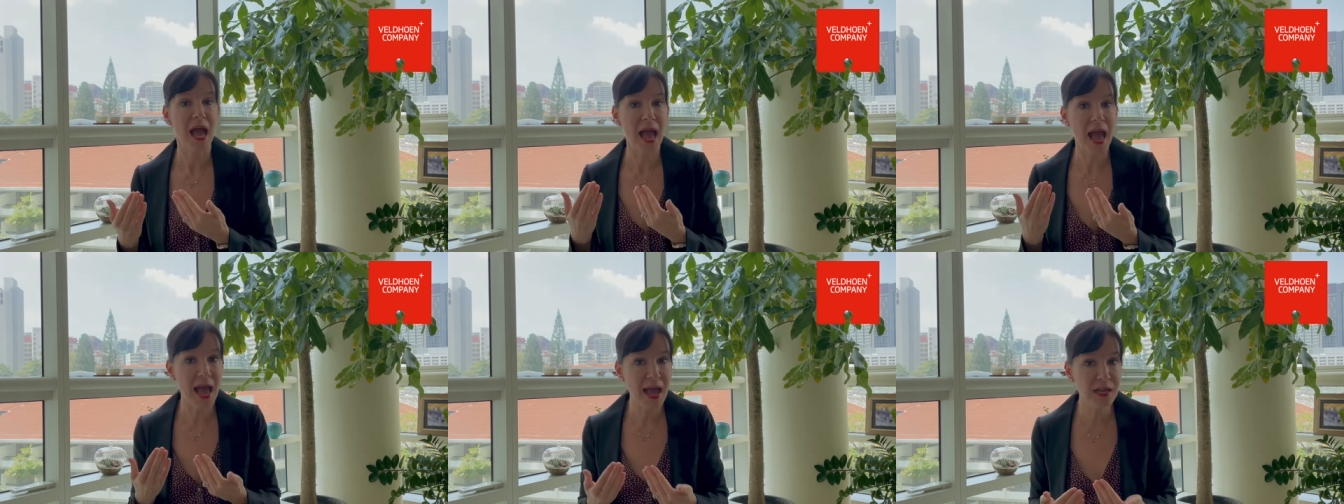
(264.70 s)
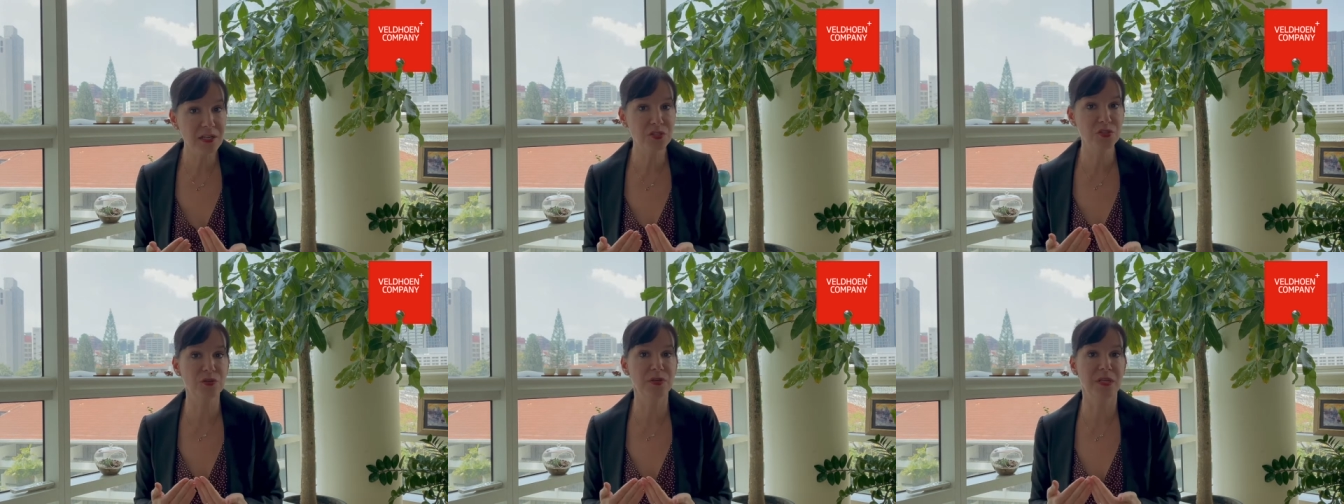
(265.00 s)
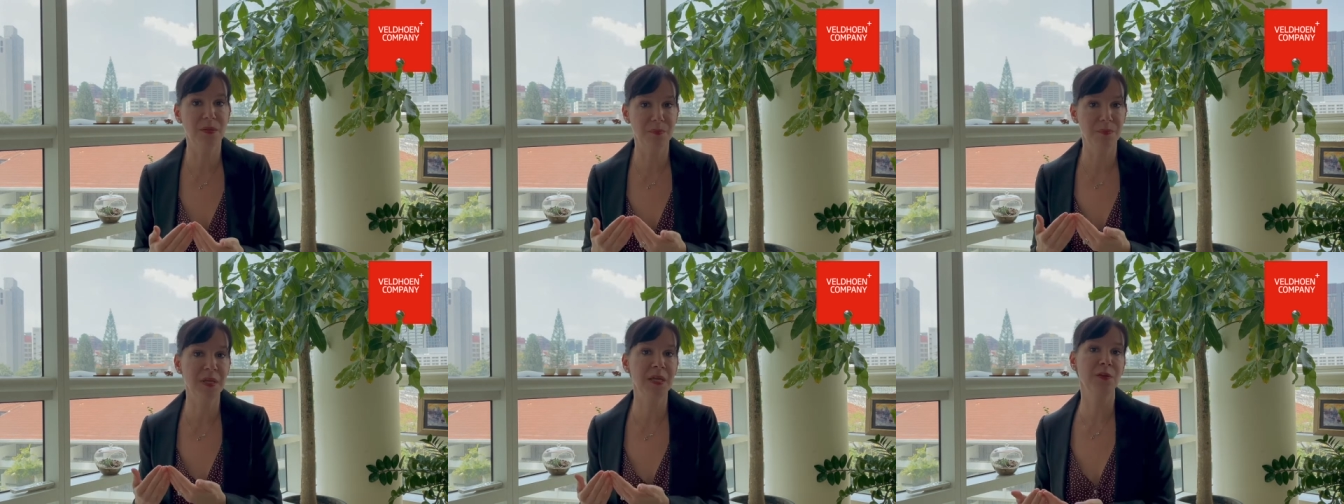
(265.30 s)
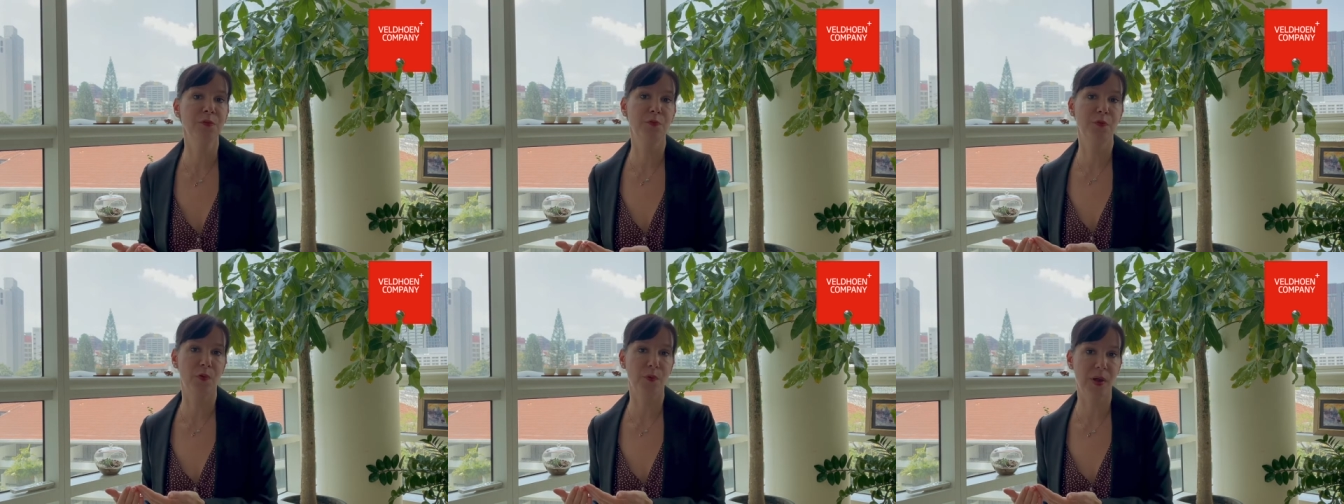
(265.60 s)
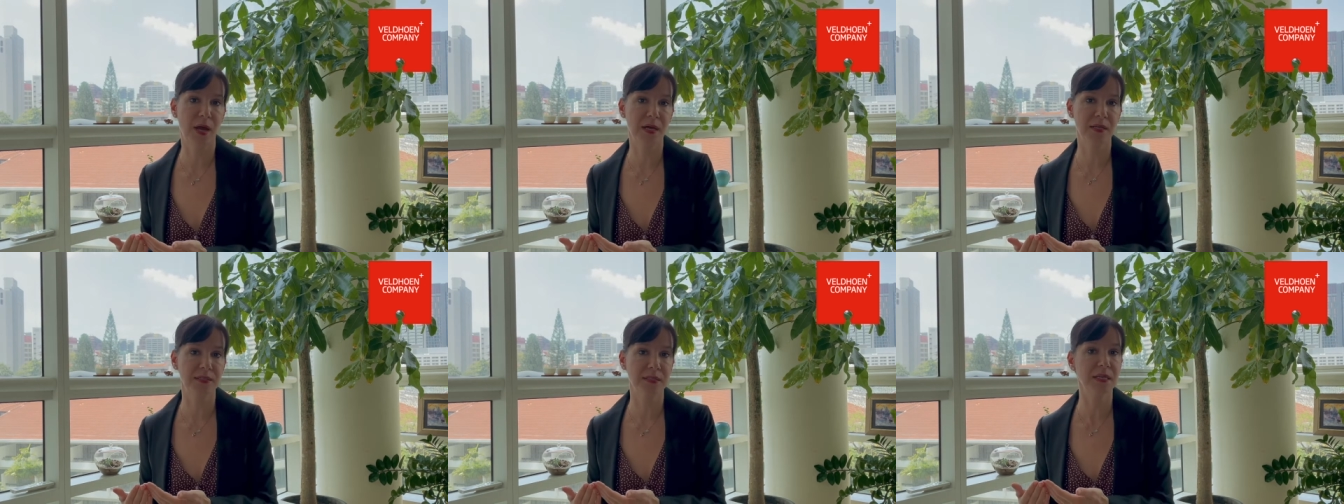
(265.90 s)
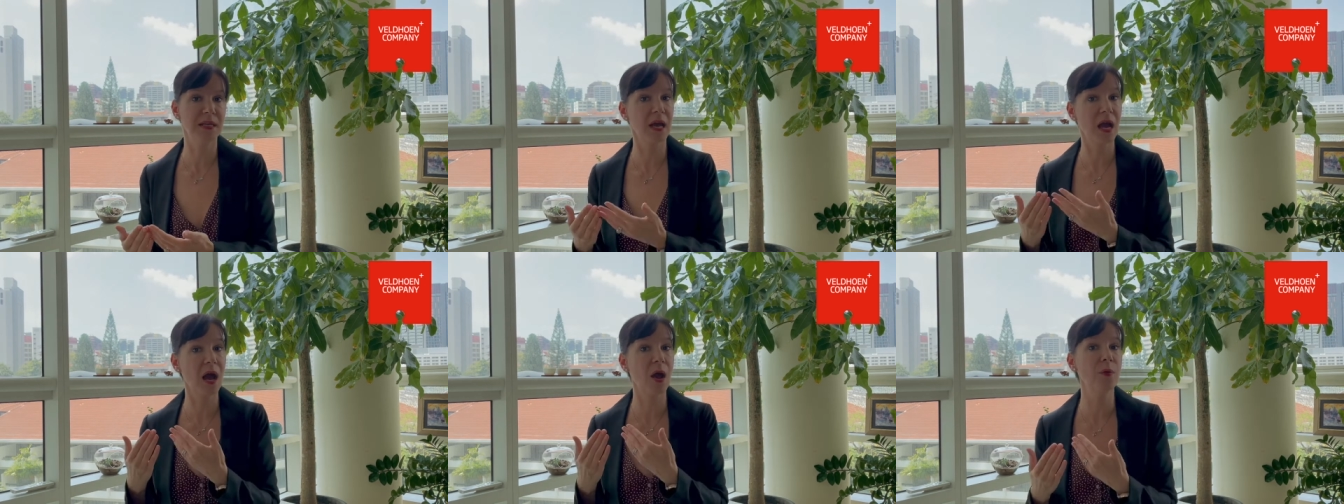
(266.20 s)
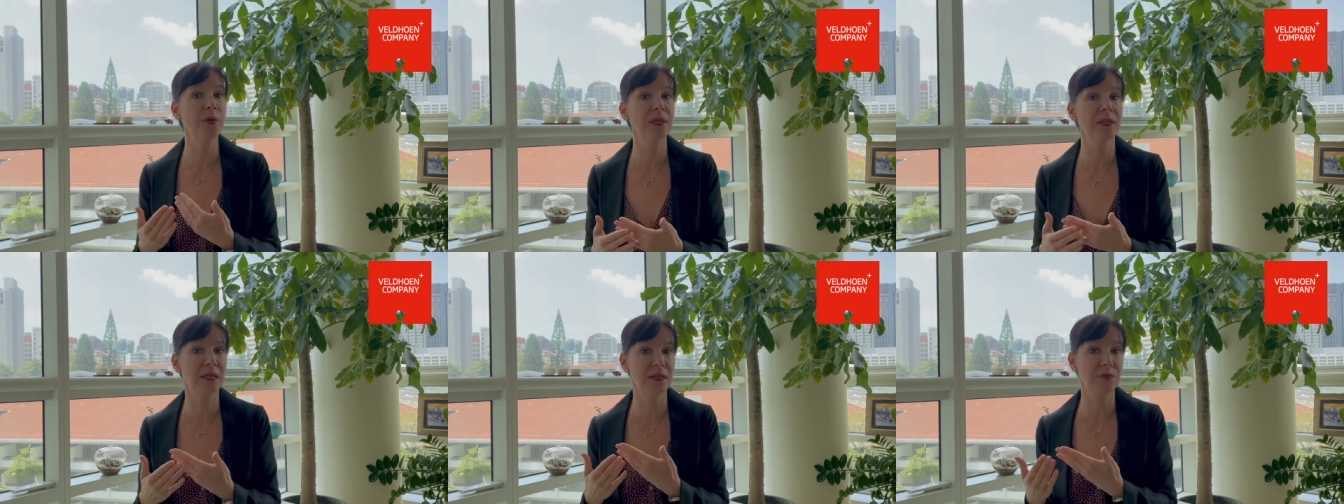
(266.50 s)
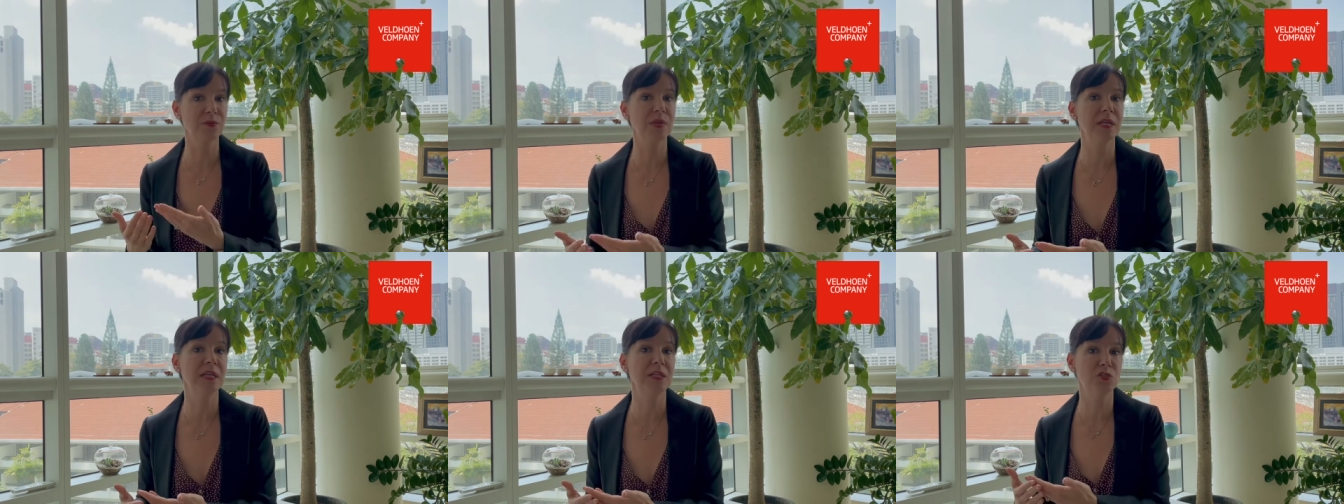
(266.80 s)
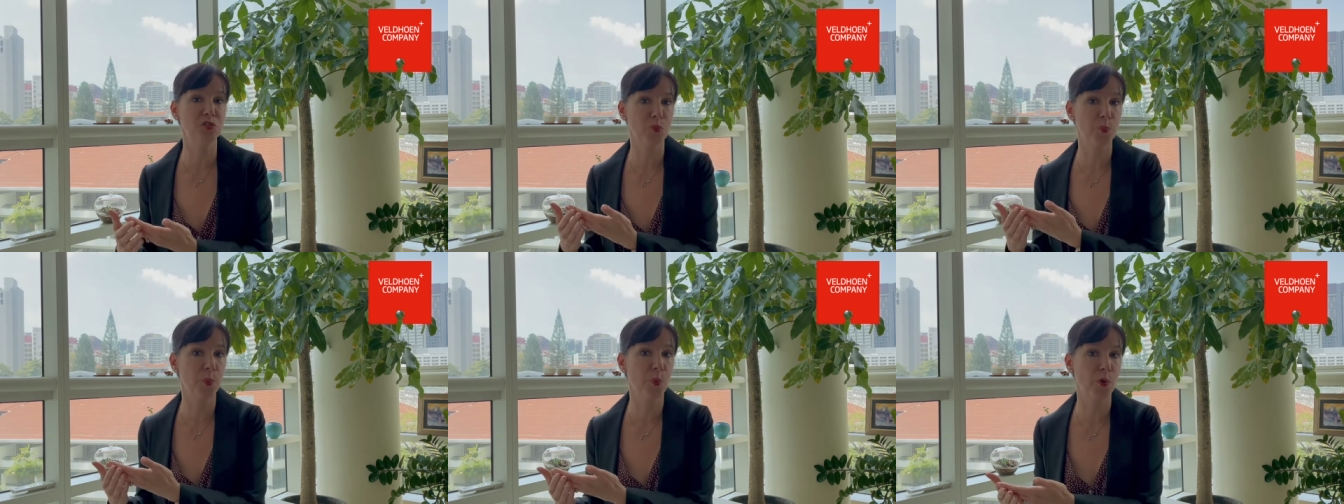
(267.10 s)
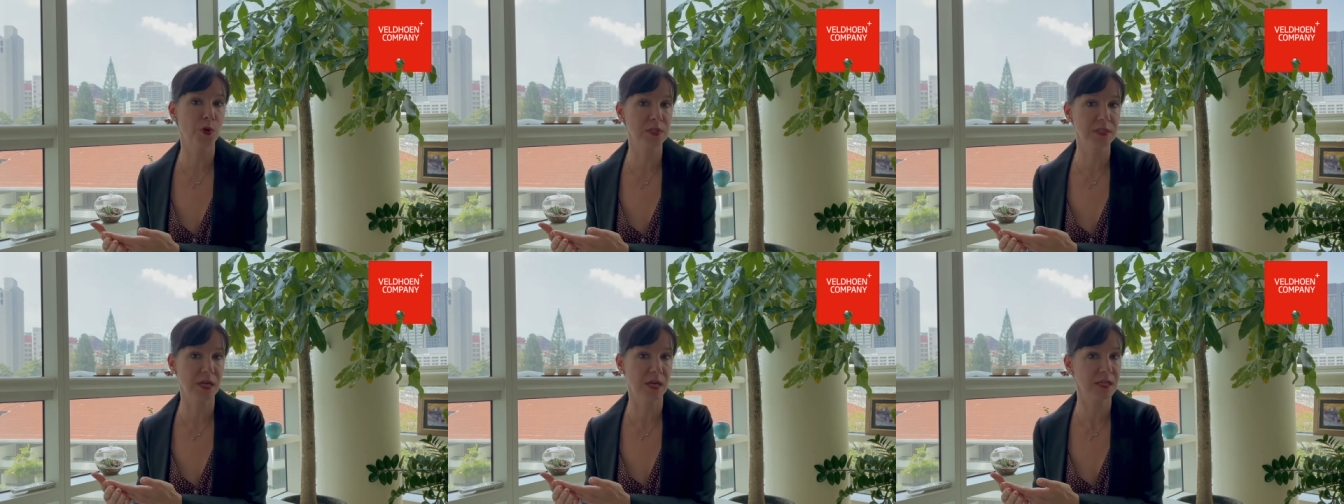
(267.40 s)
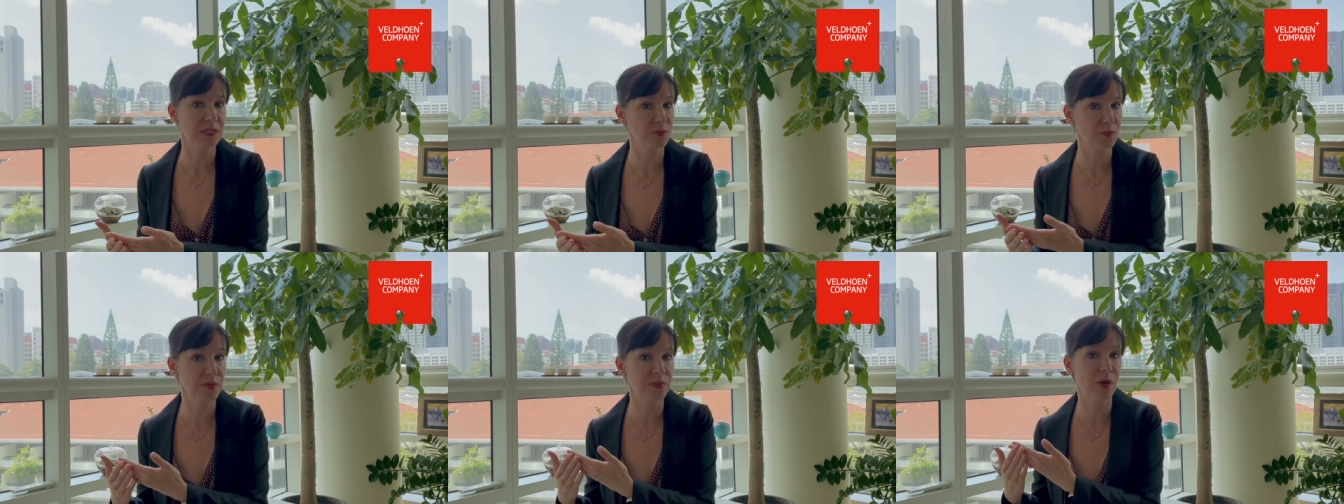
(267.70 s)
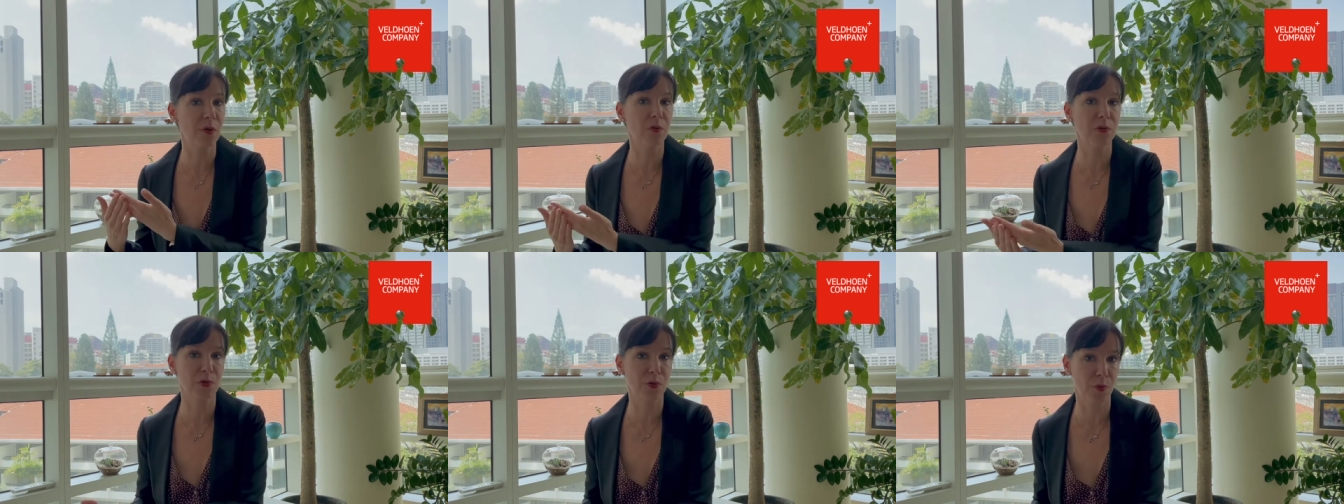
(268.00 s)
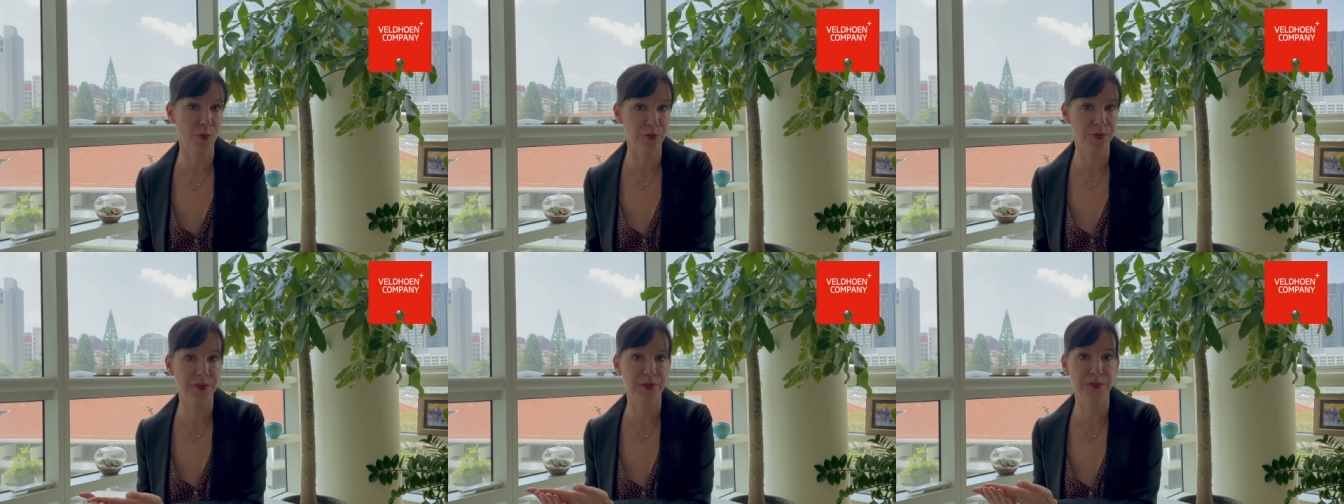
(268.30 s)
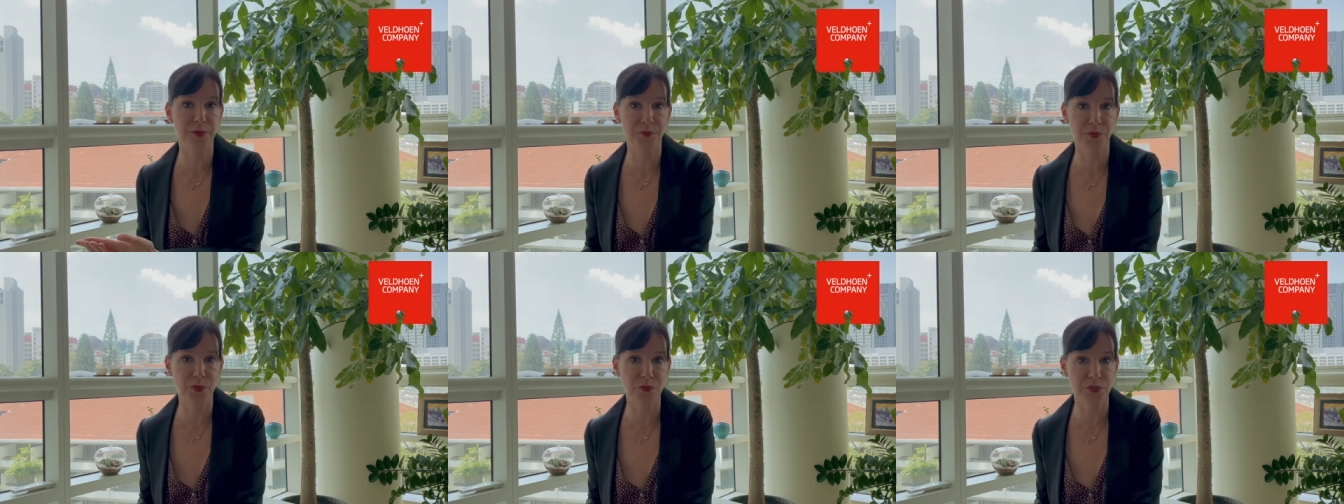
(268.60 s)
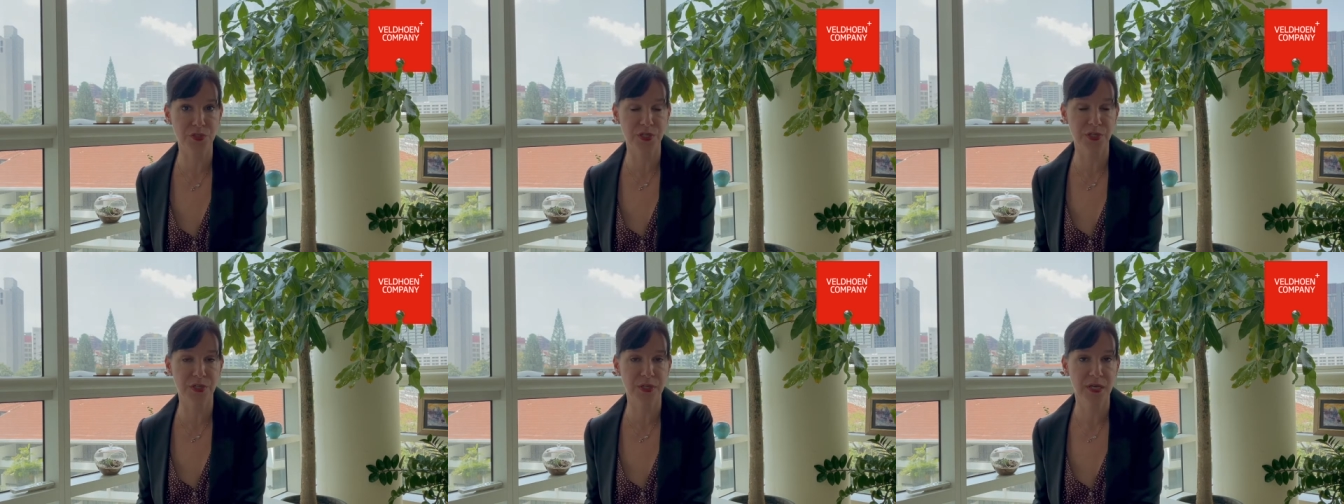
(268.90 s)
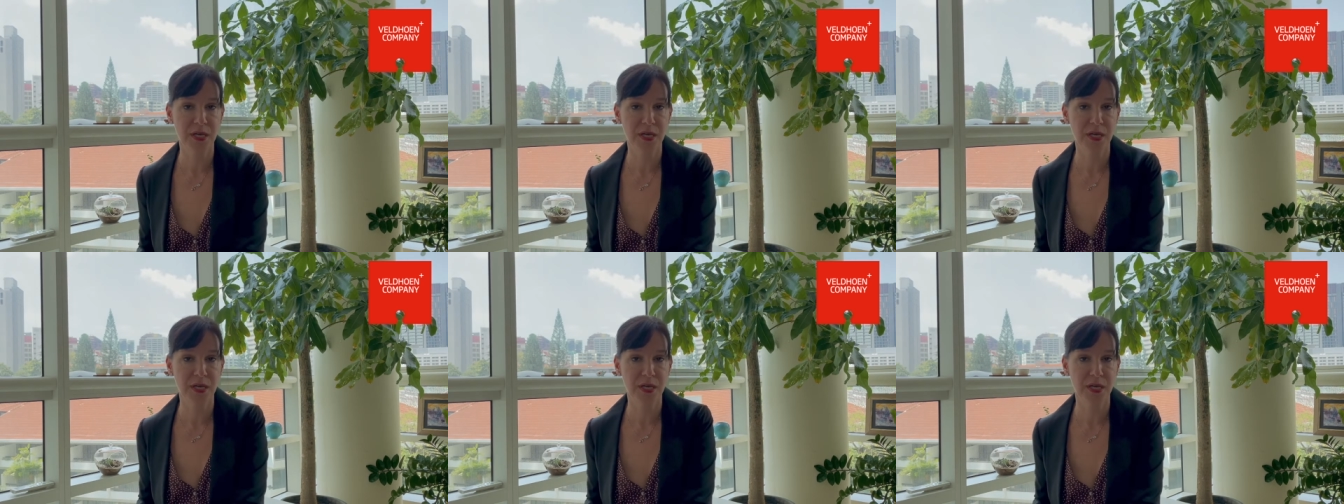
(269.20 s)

actually mean for us and how it can really support us with our growth in the future?